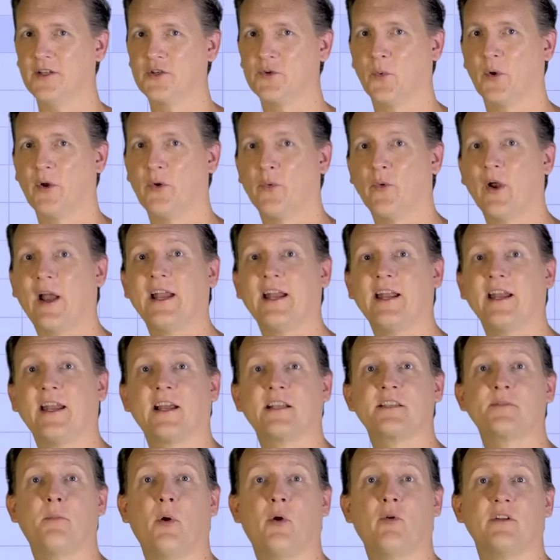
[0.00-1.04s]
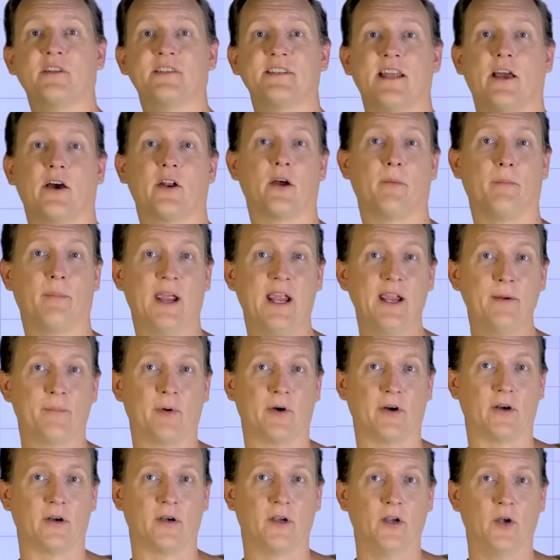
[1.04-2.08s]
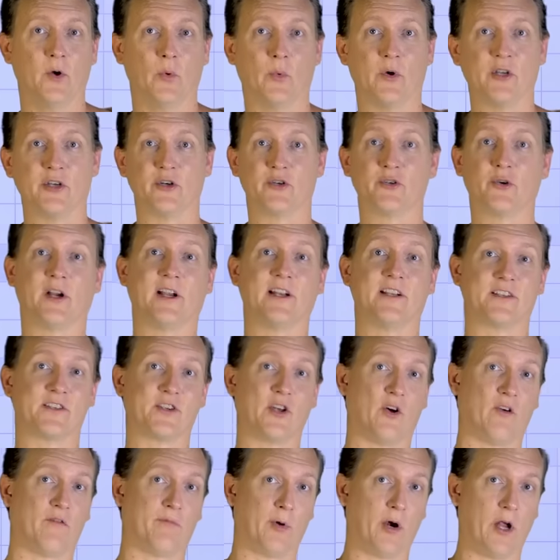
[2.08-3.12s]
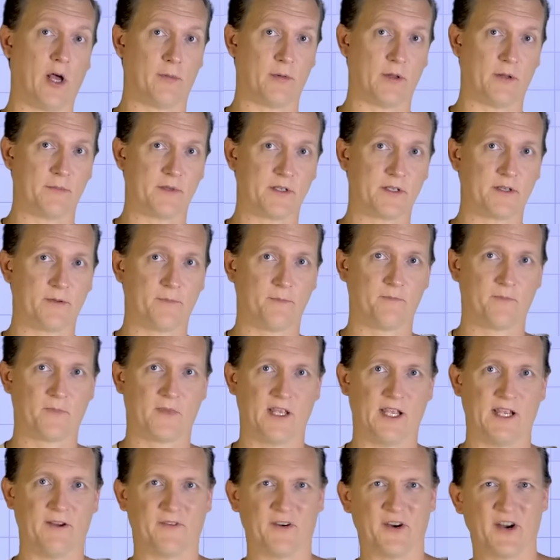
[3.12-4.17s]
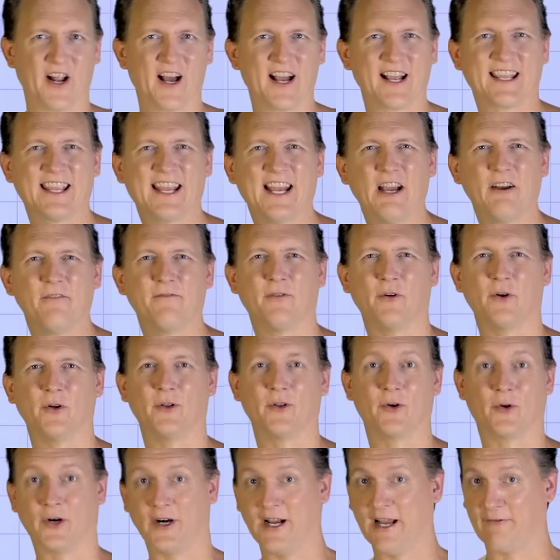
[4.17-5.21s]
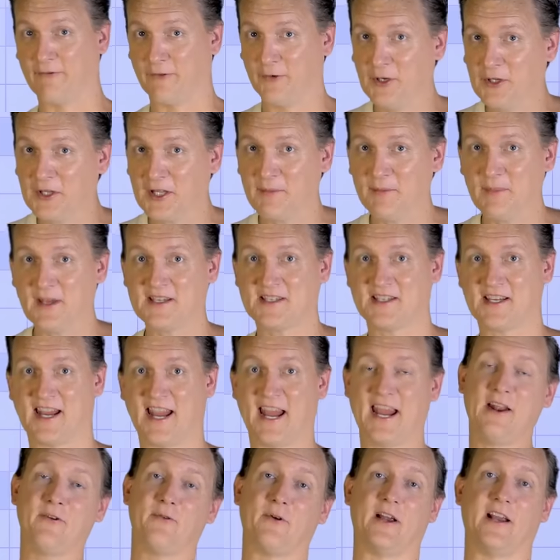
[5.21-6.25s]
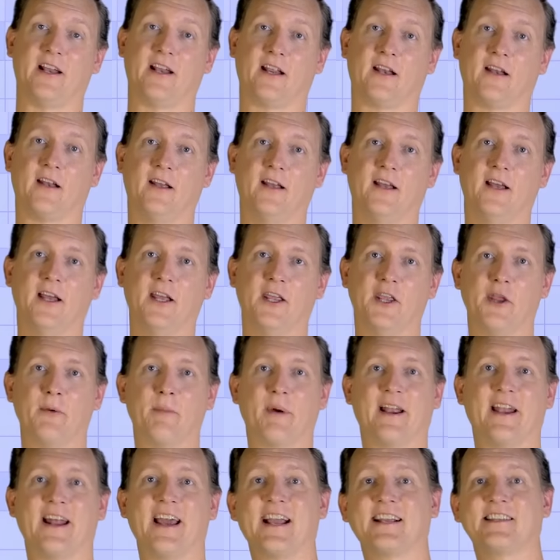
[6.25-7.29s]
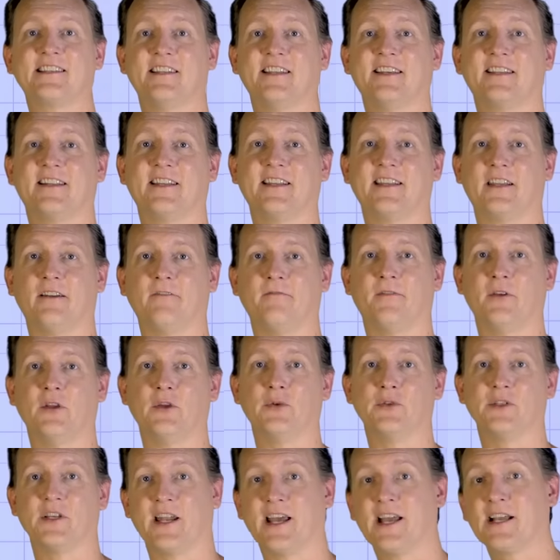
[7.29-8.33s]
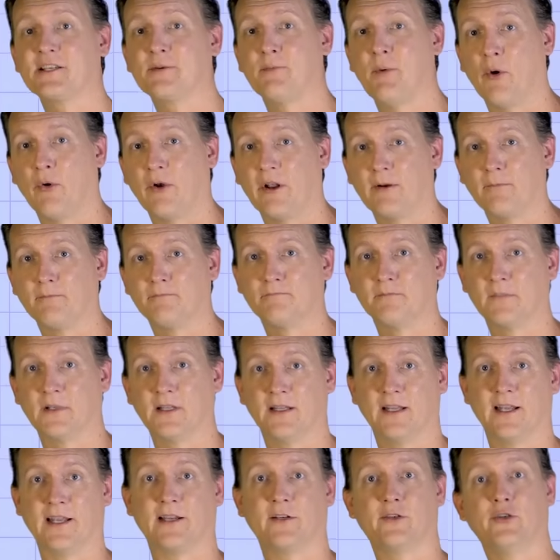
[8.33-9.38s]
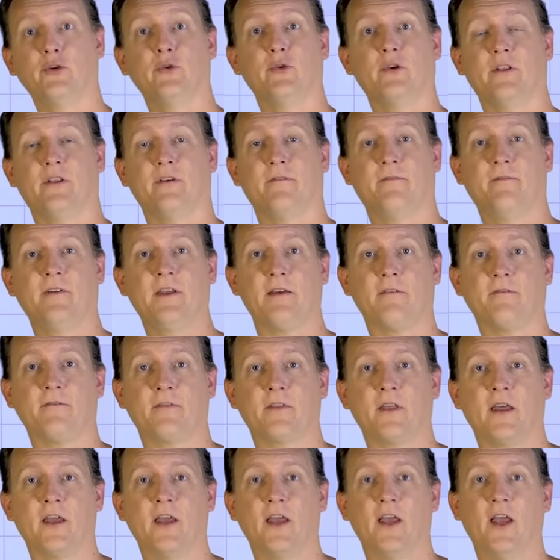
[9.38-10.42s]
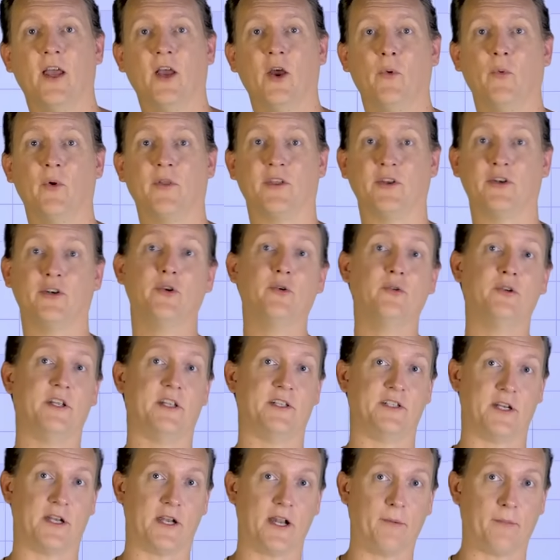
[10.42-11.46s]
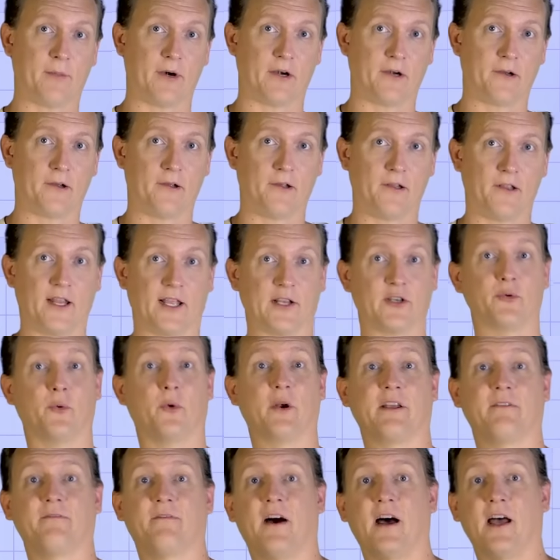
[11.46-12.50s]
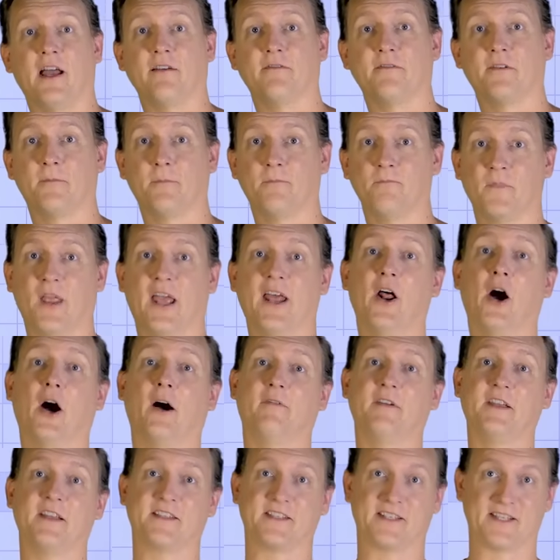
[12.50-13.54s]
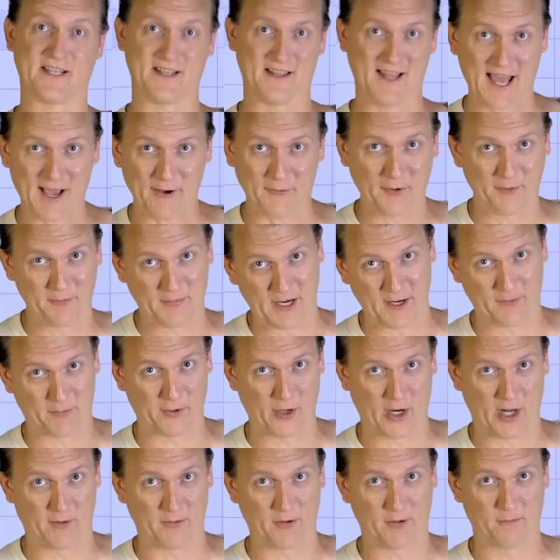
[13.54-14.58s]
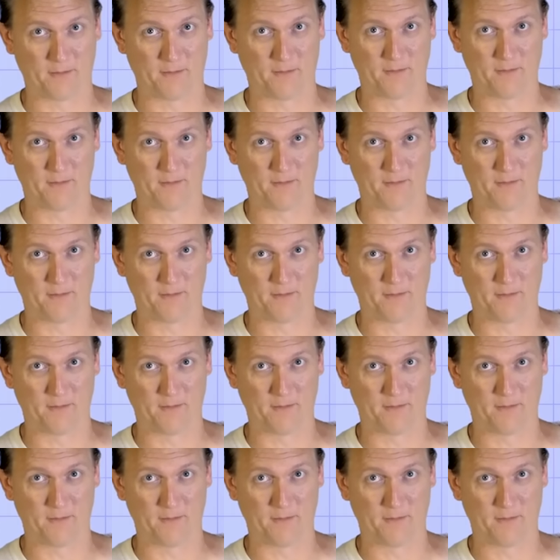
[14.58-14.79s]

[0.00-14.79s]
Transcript: is when writing exponents down on paper when you're trying to solve problems. If you're not careful or have really messy handwriting, you might accidentally confuse an exponent, like 2 to the 5th, with a two-digit number, like 25. And obviously that would be a problem.